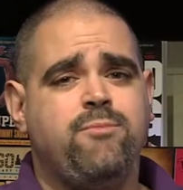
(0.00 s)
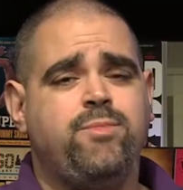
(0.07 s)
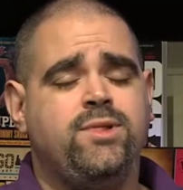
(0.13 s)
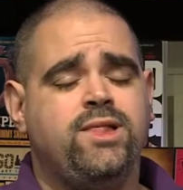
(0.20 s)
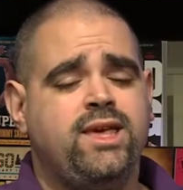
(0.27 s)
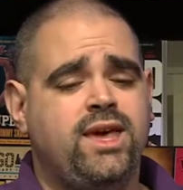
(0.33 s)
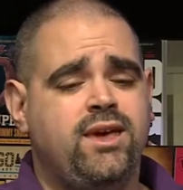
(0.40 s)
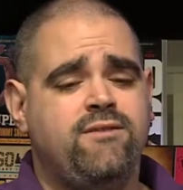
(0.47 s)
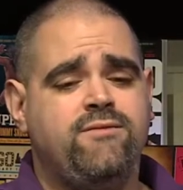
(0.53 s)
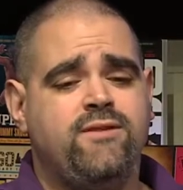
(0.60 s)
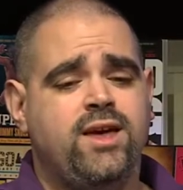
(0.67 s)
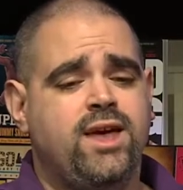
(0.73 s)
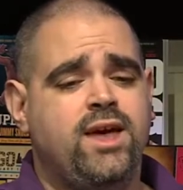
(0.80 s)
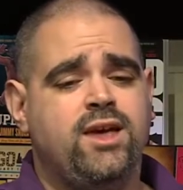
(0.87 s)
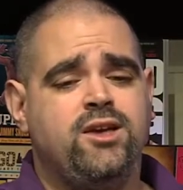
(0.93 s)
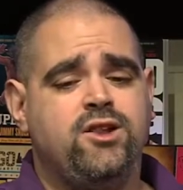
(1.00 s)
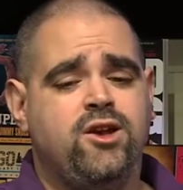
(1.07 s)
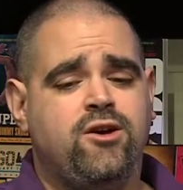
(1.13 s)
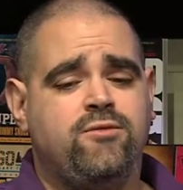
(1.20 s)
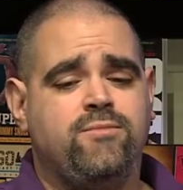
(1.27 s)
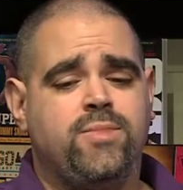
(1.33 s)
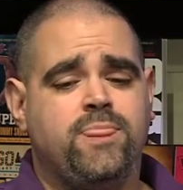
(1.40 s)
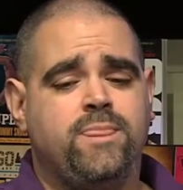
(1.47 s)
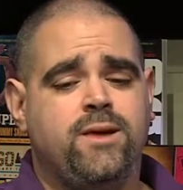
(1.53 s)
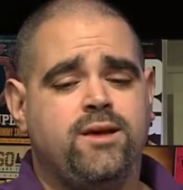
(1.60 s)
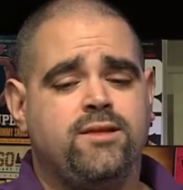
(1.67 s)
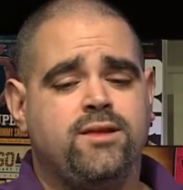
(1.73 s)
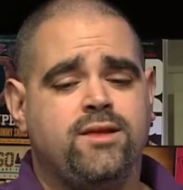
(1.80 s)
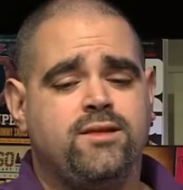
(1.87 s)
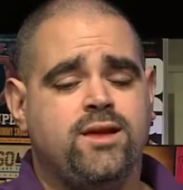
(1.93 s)
believe, you know,
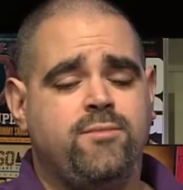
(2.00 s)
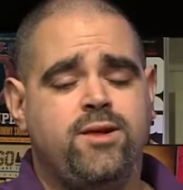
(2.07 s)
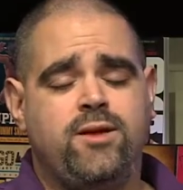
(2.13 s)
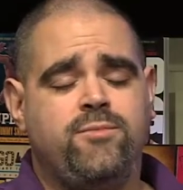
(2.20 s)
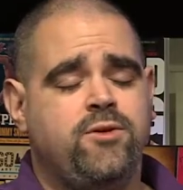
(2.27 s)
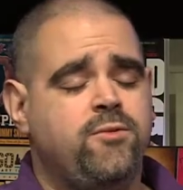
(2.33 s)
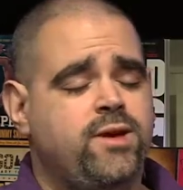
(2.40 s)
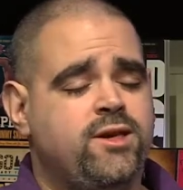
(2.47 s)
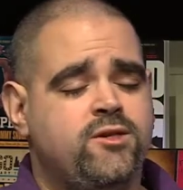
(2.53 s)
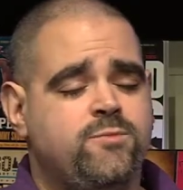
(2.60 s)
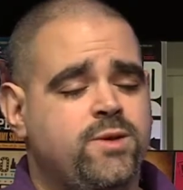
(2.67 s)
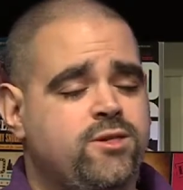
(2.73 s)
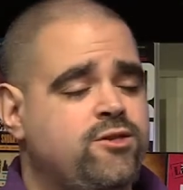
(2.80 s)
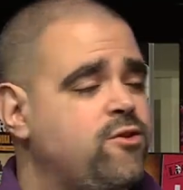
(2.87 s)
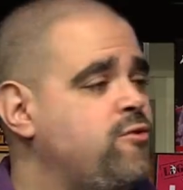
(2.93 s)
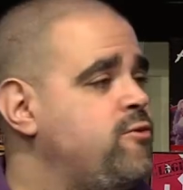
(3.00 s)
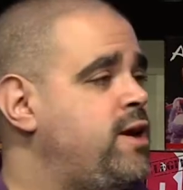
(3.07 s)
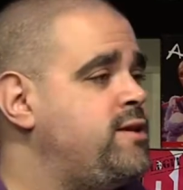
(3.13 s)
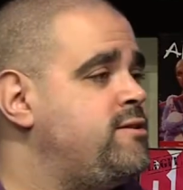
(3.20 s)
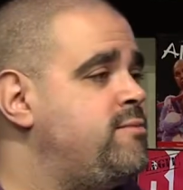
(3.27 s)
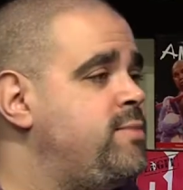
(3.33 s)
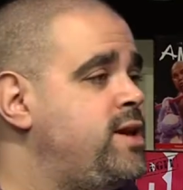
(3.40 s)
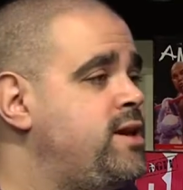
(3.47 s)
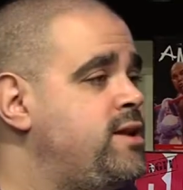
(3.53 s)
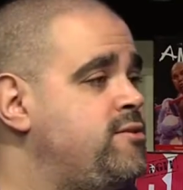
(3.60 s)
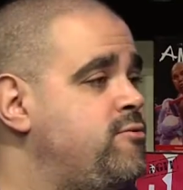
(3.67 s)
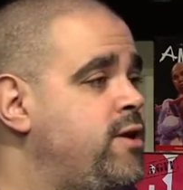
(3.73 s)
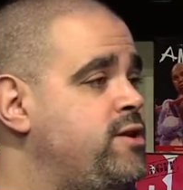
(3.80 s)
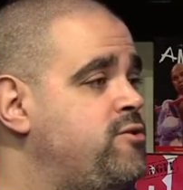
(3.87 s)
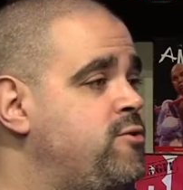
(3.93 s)
WWE has been so great to me
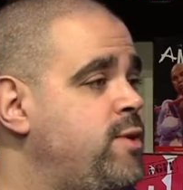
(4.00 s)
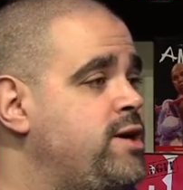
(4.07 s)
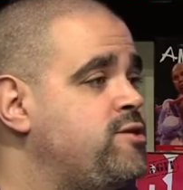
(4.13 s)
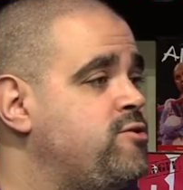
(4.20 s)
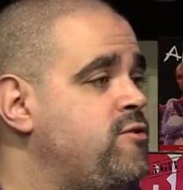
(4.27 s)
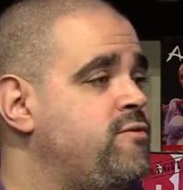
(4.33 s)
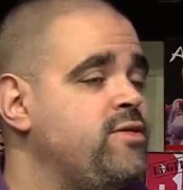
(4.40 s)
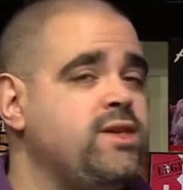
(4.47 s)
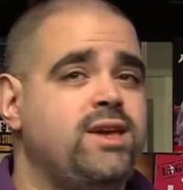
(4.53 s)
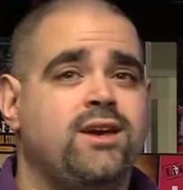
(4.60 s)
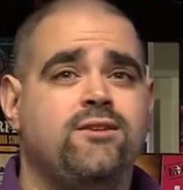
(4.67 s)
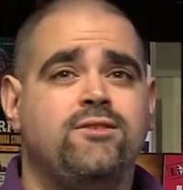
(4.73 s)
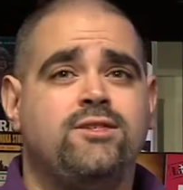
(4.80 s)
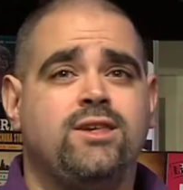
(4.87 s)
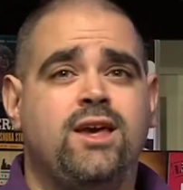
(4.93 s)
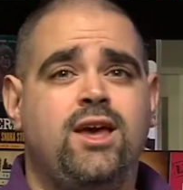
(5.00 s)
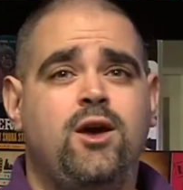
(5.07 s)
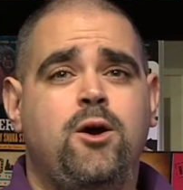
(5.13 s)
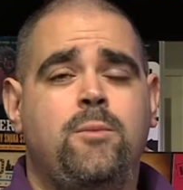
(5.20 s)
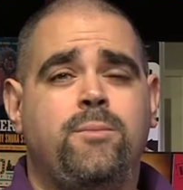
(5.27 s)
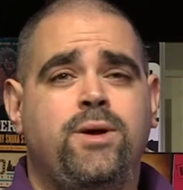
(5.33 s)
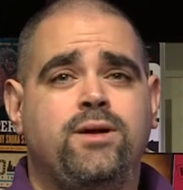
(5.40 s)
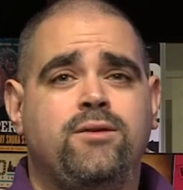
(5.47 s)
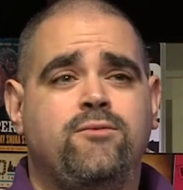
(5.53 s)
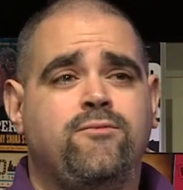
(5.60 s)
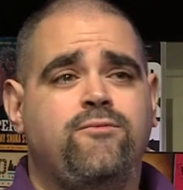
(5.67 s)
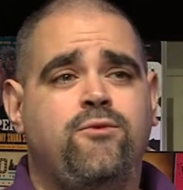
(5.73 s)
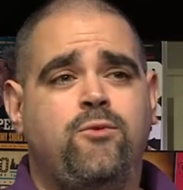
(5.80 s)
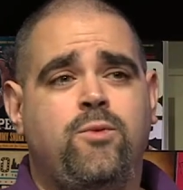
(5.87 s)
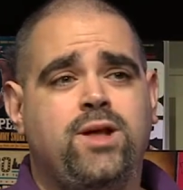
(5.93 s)
and great to us over the years, but
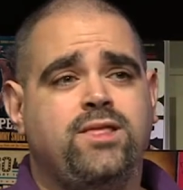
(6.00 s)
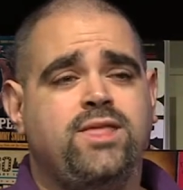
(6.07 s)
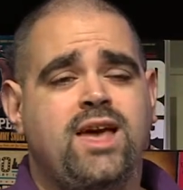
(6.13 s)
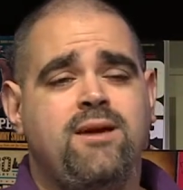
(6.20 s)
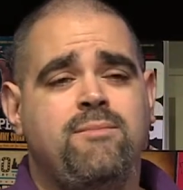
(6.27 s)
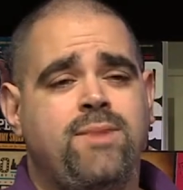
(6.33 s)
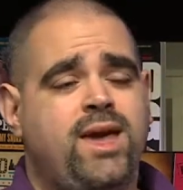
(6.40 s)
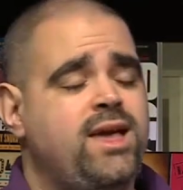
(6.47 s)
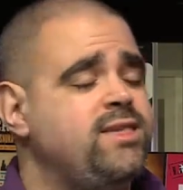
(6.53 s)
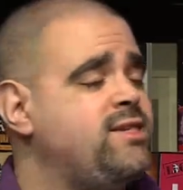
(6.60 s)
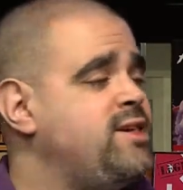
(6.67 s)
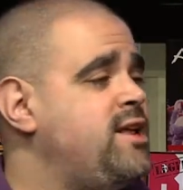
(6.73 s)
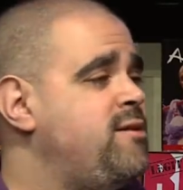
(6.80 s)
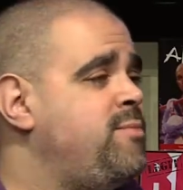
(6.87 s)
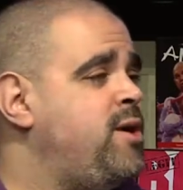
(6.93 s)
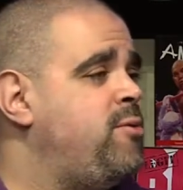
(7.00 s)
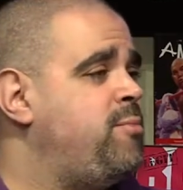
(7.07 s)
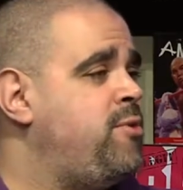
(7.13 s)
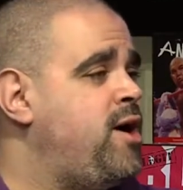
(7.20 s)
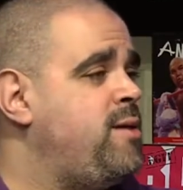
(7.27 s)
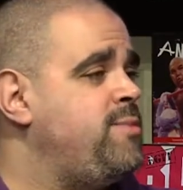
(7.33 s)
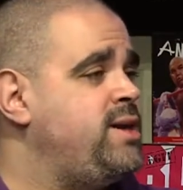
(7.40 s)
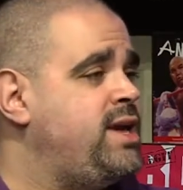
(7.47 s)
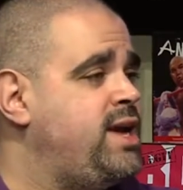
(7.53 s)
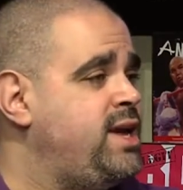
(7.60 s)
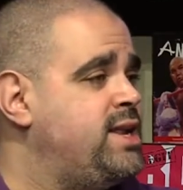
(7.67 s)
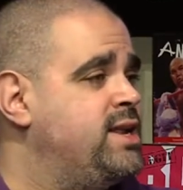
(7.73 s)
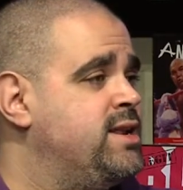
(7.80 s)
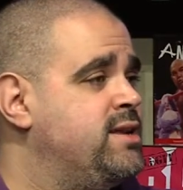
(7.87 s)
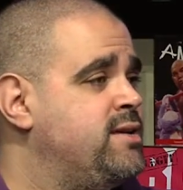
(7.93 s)
for what that man said about Bobby
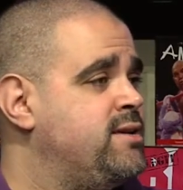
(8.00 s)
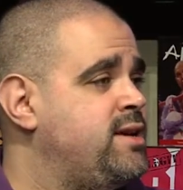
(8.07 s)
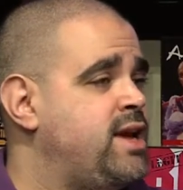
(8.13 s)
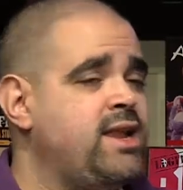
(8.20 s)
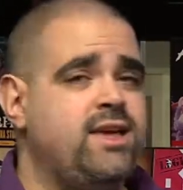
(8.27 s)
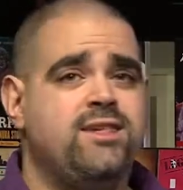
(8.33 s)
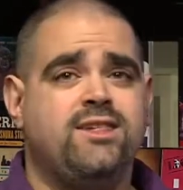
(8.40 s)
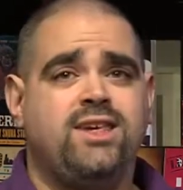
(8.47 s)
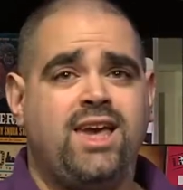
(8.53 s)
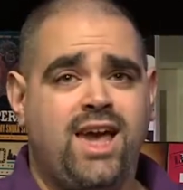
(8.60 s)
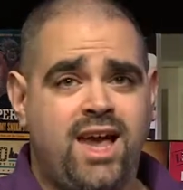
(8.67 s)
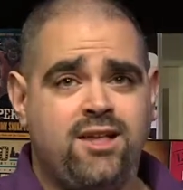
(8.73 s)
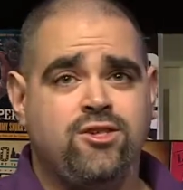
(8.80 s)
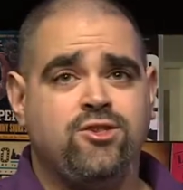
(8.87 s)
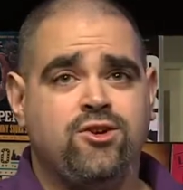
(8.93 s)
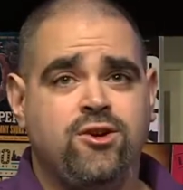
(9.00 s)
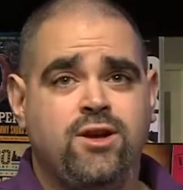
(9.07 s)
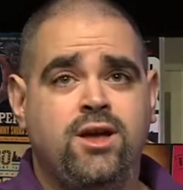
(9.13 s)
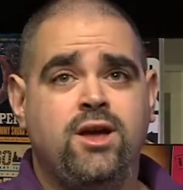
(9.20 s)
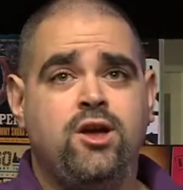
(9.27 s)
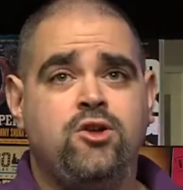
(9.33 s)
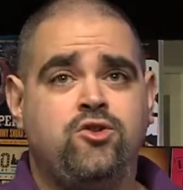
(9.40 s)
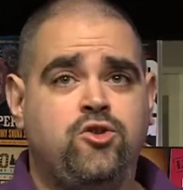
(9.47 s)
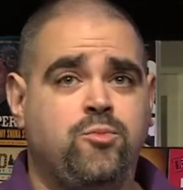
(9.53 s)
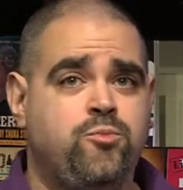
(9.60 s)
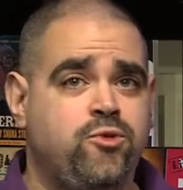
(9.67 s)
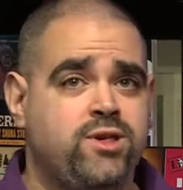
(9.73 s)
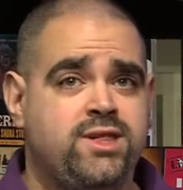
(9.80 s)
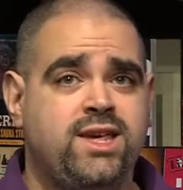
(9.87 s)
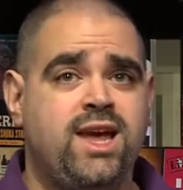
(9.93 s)
Heenan and his cancer, to
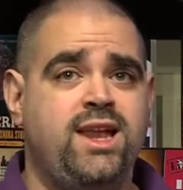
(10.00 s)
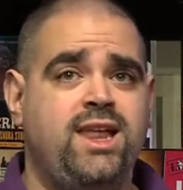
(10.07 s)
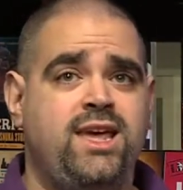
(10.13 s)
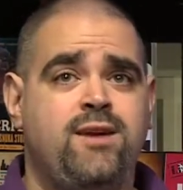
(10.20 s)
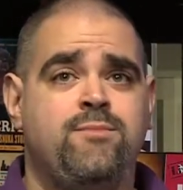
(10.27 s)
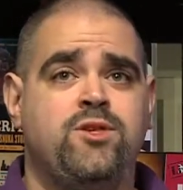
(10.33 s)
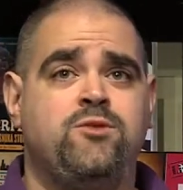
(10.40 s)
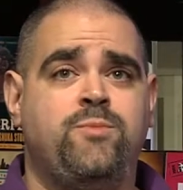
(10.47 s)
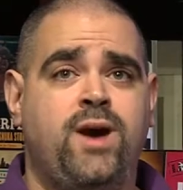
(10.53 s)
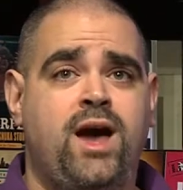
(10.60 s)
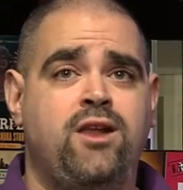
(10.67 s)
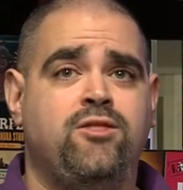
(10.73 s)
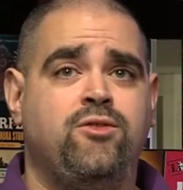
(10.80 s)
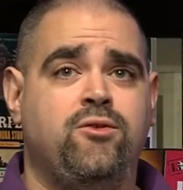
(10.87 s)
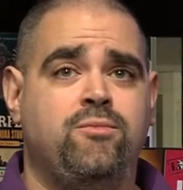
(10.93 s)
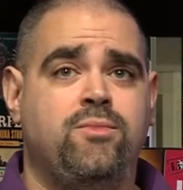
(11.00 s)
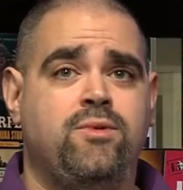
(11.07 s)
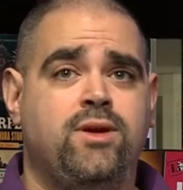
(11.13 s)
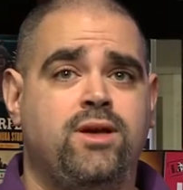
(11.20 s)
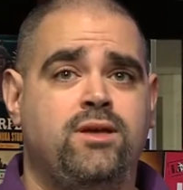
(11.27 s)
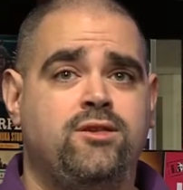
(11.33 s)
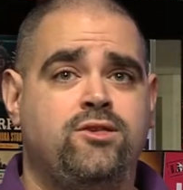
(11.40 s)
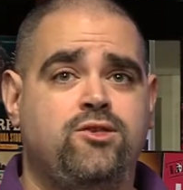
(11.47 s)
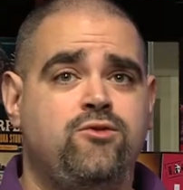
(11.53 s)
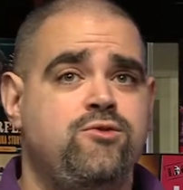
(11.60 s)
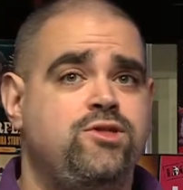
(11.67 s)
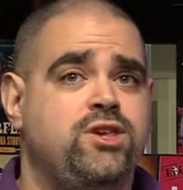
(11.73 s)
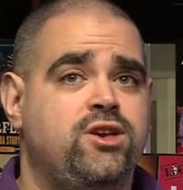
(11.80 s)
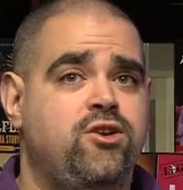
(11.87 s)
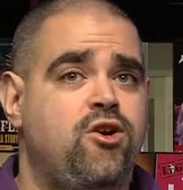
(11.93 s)
present him as part of the
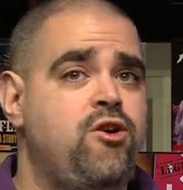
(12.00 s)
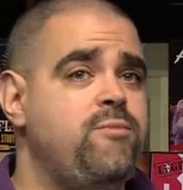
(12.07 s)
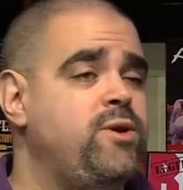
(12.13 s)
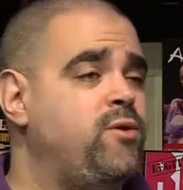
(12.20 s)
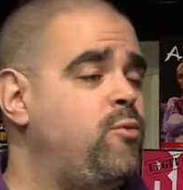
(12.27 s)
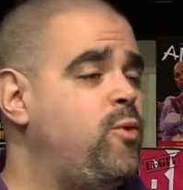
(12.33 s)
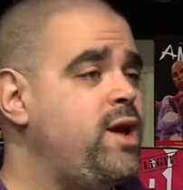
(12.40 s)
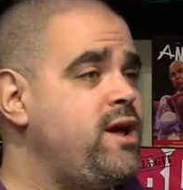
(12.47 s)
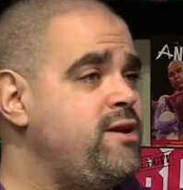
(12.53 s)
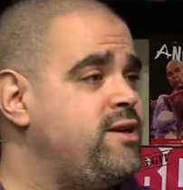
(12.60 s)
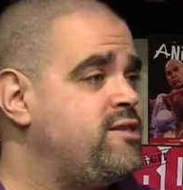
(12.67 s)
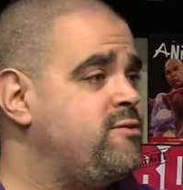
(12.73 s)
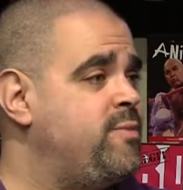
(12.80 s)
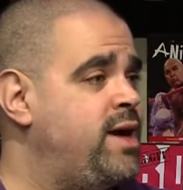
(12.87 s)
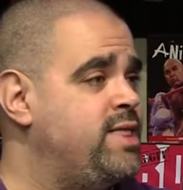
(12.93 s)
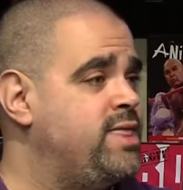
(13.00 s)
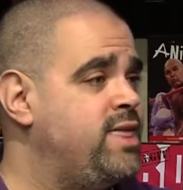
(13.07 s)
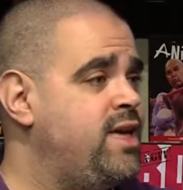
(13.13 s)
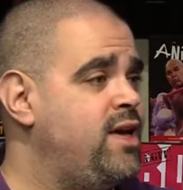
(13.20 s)
Susie Komen Awareness Month,